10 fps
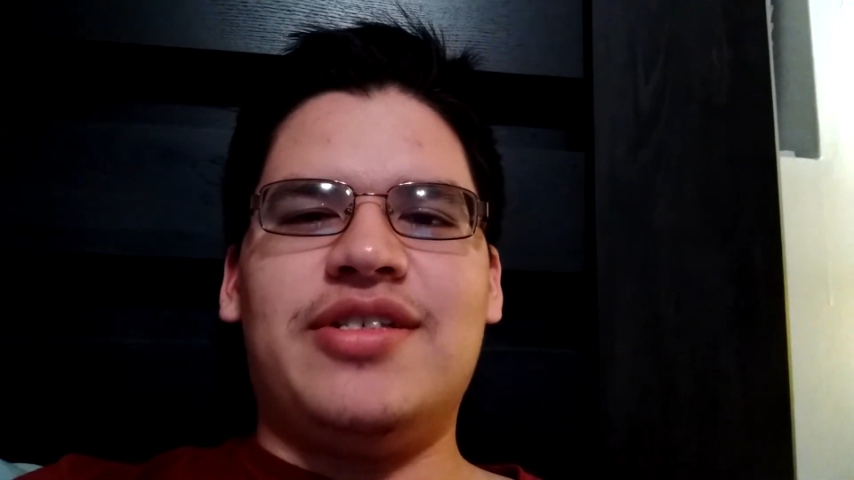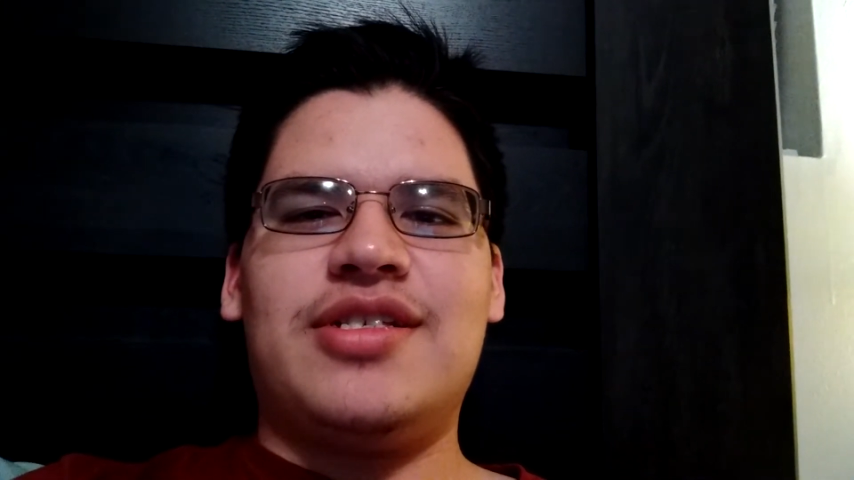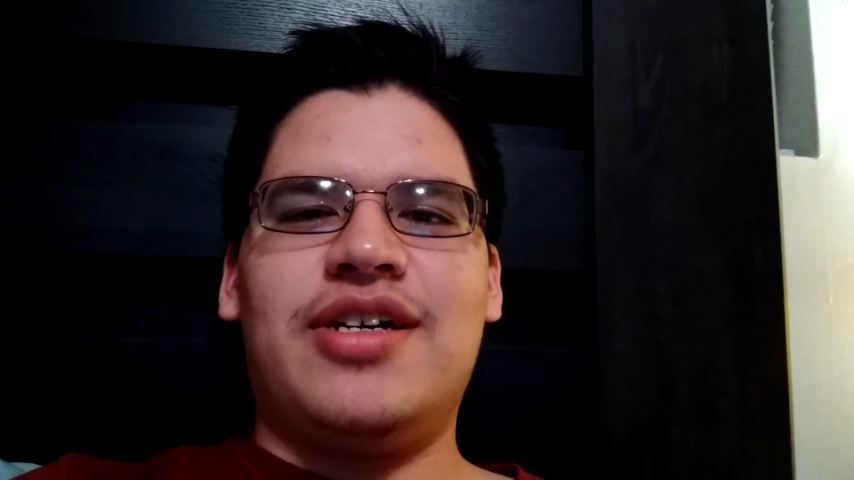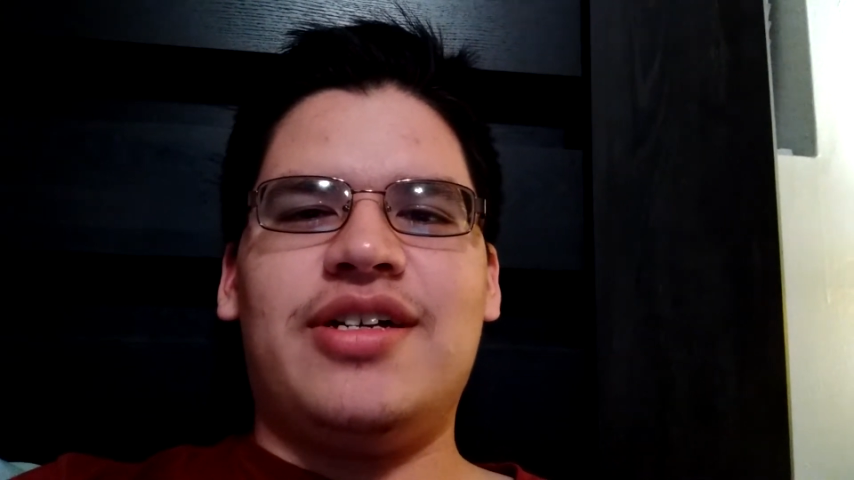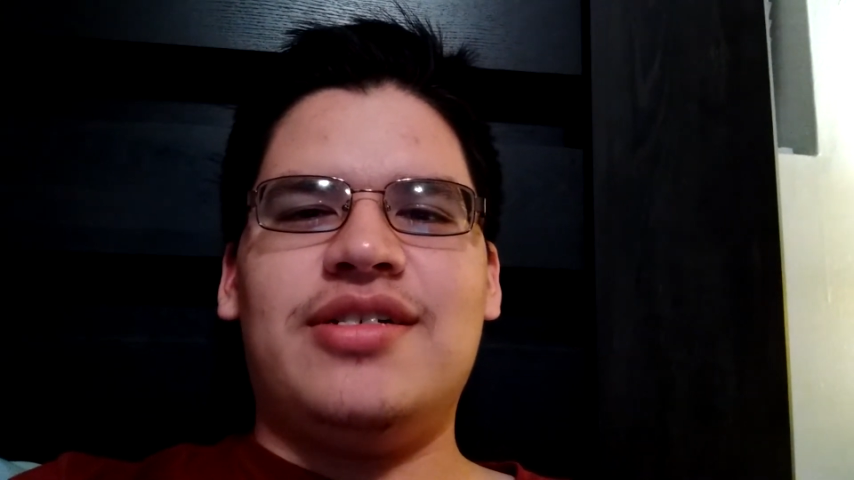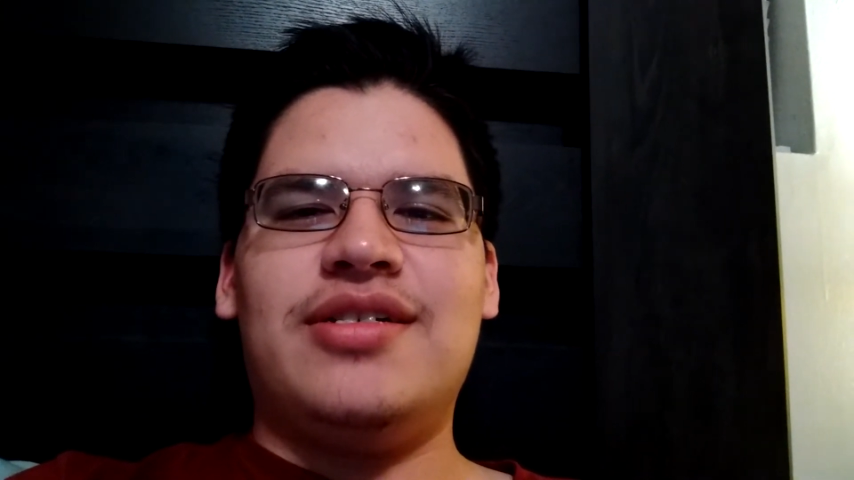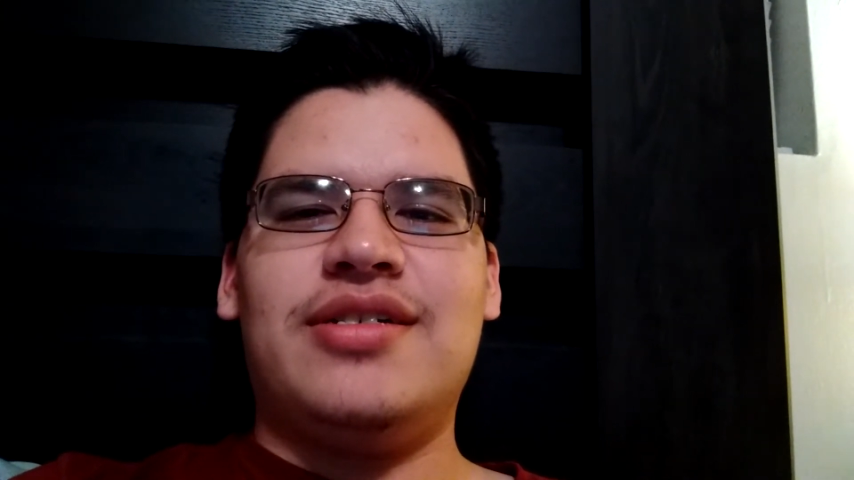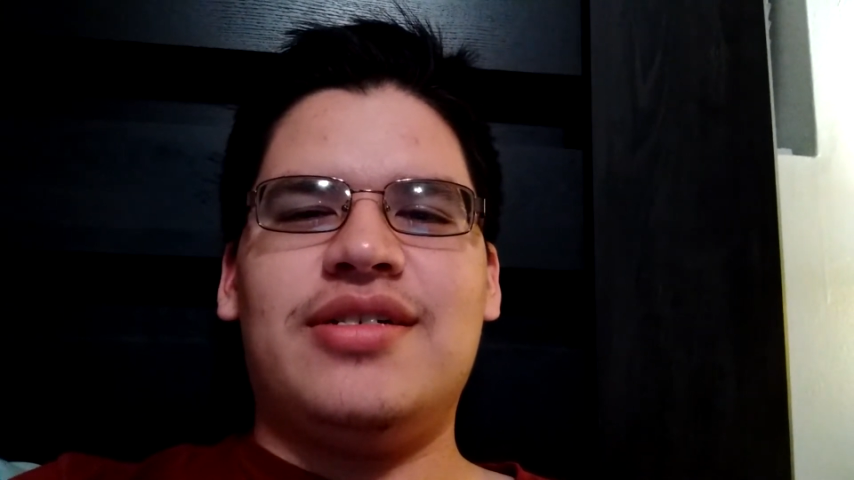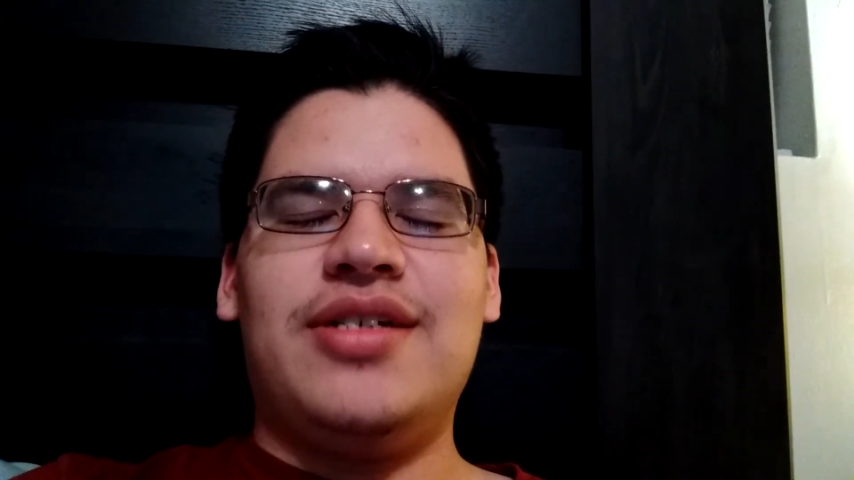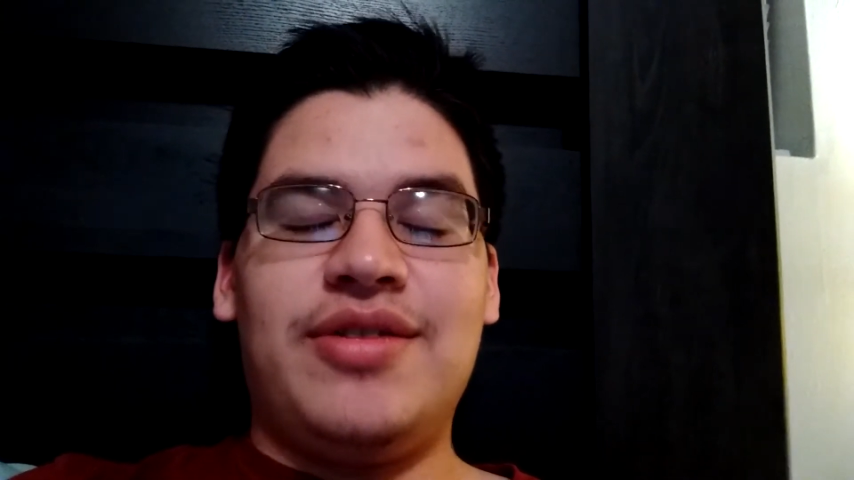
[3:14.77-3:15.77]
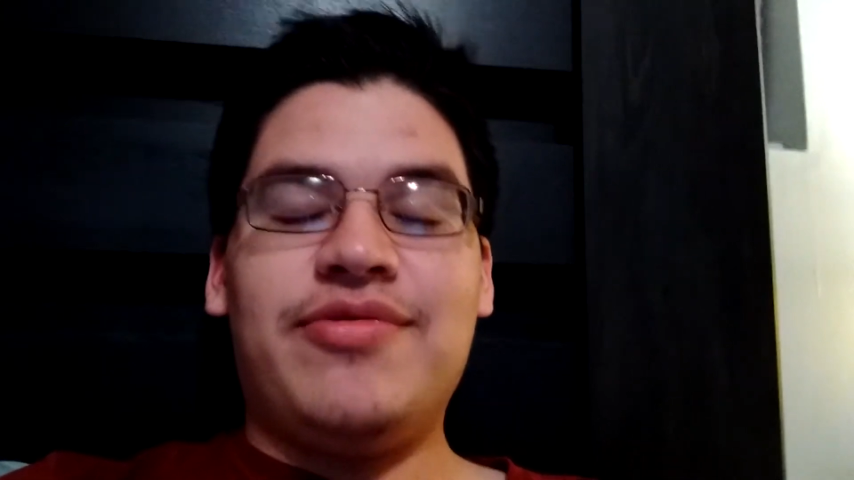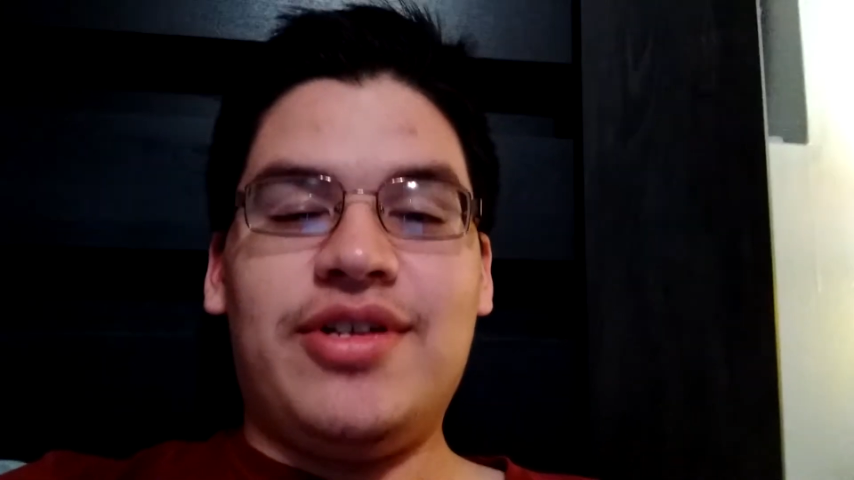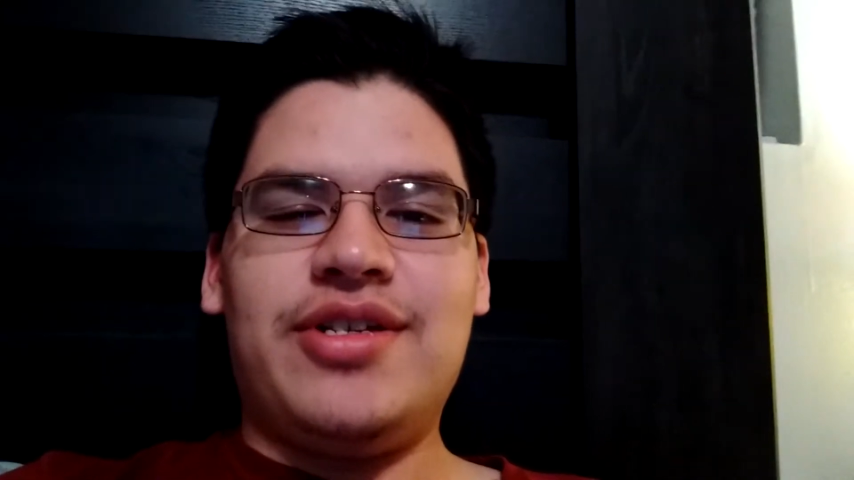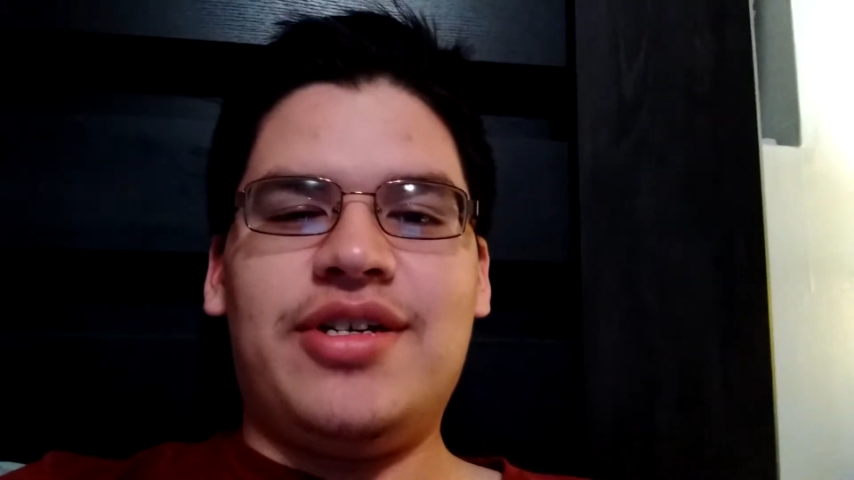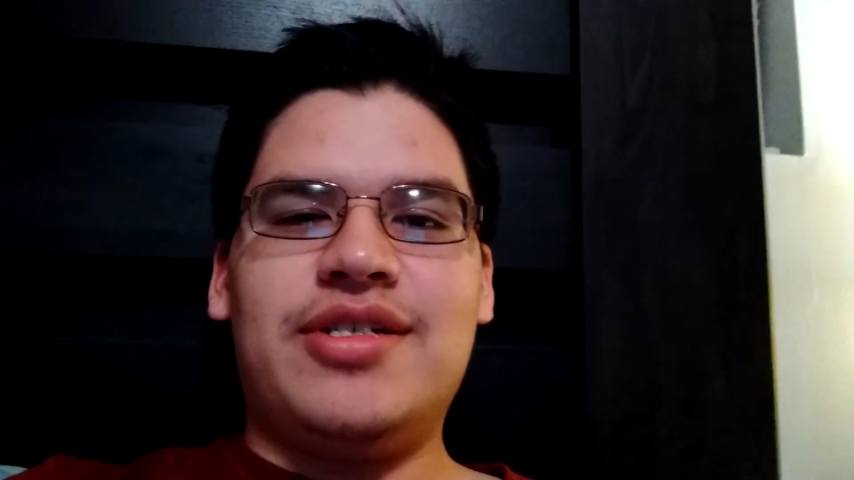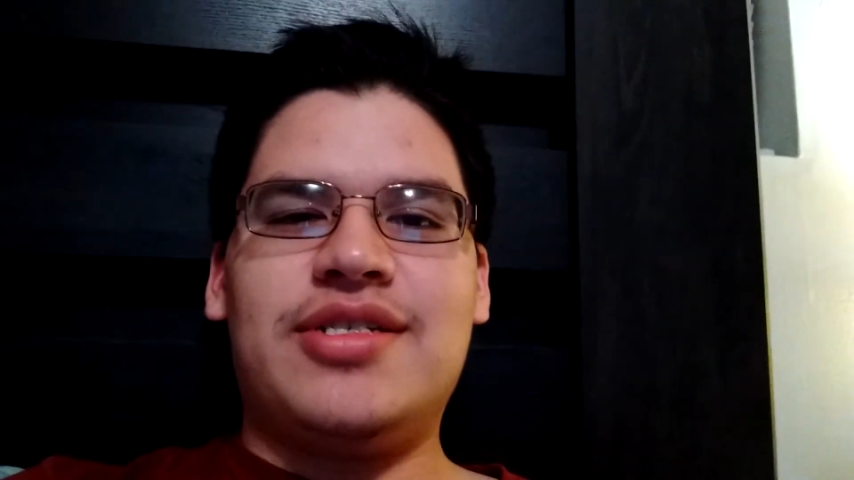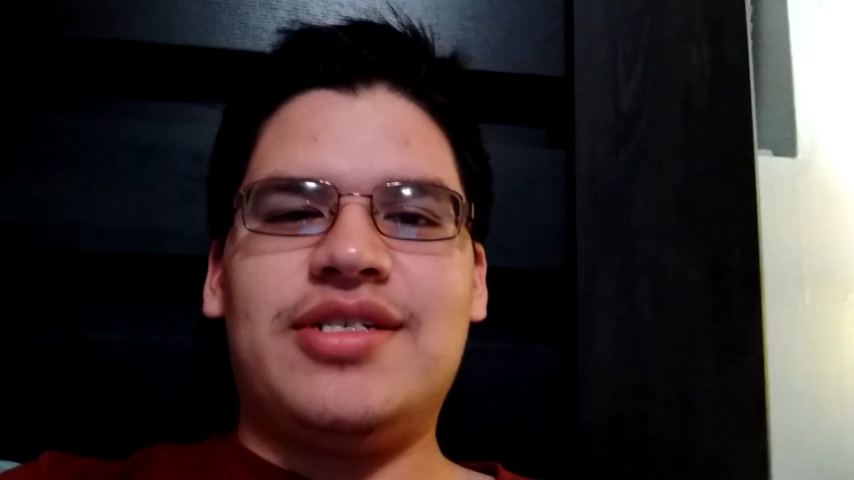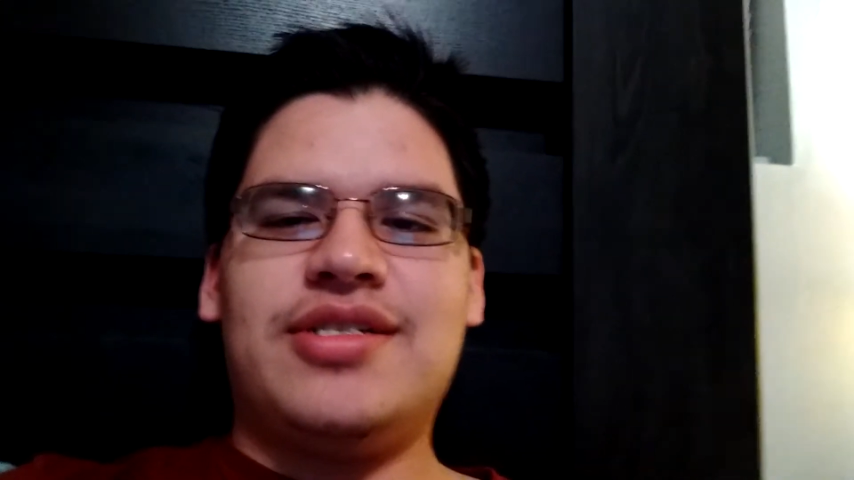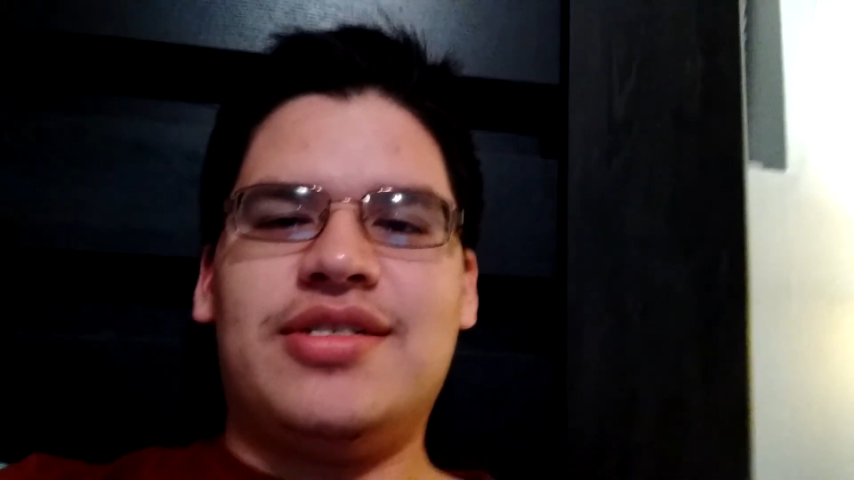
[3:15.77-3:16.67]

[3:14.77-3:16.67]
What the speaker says: inside. It really does.